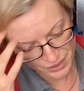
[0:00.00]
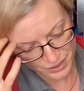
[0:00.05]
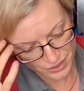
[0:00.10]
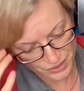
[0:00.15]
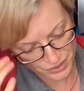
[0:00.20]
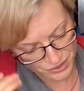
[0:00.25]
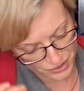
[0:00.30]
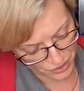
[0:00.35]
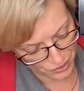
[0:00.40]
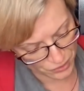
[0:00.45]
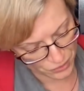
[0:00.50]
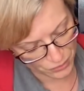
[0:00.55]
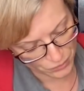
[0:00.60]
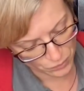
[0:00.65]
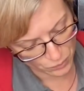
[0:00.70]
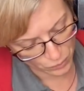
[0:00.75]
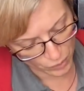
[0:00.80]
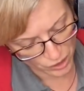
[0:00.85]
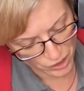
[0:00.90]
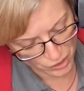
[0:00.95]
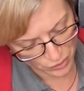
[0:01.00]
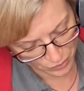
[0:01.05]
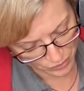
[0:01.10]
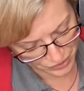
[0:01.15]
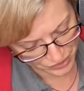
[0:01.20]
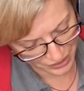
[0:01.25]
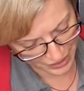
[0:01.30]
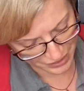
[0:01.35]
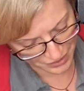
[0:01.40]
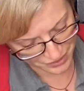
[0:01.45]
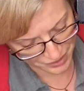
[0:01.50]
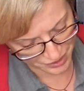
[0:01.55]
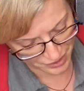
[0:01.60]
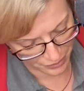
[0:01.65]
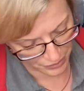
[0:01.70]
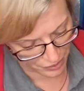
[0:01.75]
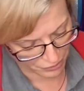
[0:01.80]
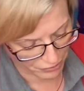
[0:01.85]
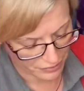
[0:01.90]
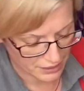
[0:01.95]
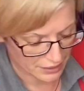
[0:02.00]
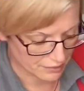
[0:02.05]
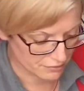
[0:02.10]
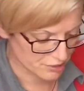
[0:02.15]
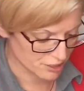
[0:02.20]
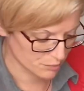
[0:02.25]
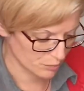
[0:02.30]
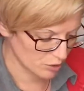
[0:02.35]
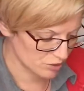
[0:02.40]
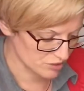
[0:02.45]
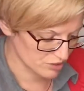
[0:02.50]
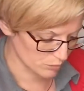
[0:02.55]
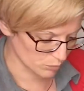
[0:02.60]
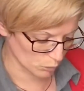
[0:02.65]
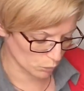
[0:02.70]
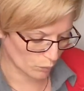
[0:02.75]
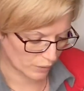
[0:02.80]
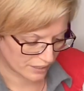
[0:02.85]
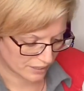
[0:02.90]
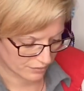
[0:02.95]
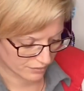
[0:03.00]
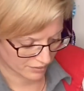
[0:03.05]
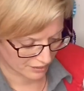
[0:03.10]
So what you would tend to do in a really responsible way